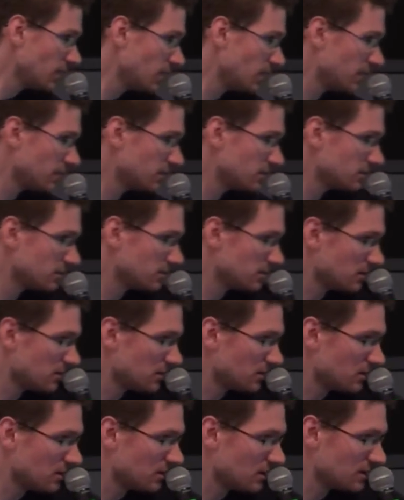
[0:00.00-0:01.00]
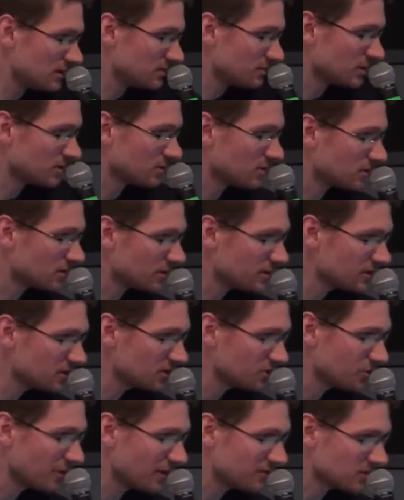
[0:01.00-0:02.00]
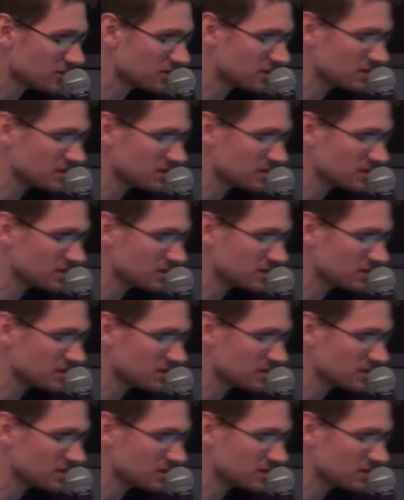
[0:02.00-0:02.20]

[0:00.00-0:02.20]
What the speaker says: And last but not least, you have the